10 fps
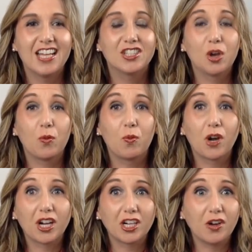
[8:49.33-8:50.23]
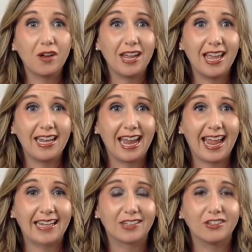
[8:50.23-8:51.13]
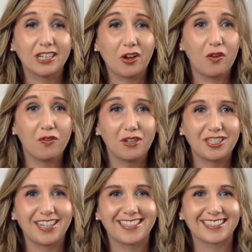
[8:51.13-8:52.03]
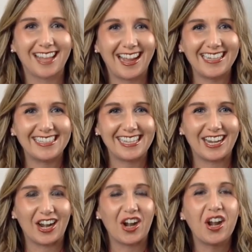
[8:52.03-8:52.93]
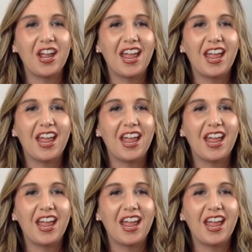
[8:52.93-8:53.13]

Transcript: so we're going to go ahead and click over to the slides here